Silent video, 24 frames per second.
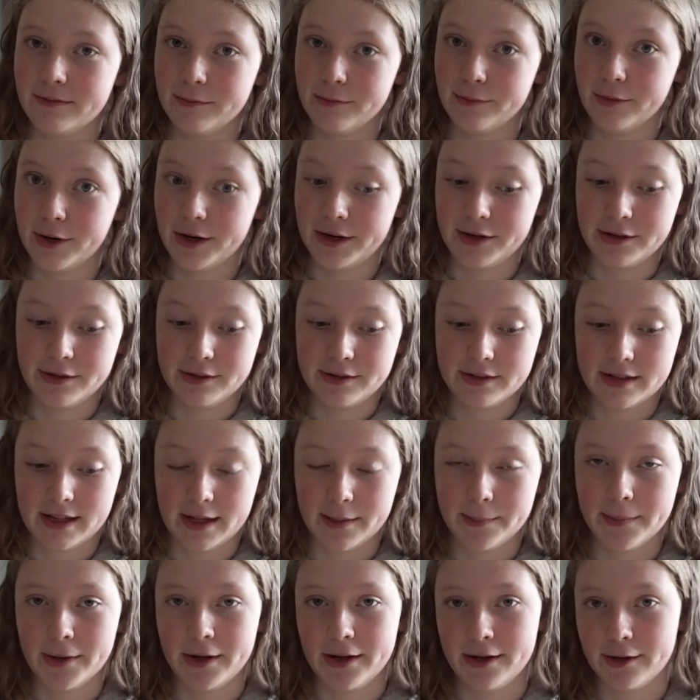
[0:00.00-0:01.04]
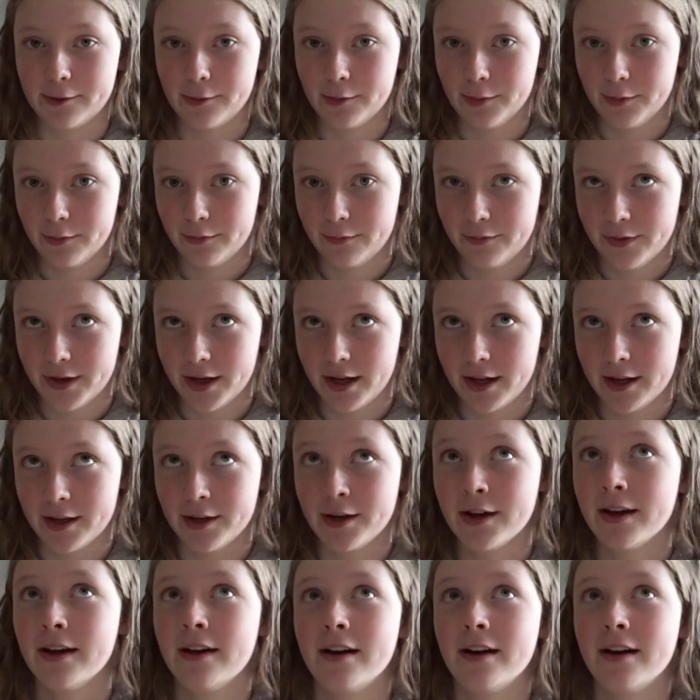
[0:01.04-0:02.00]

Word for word: rode that pony called Fern.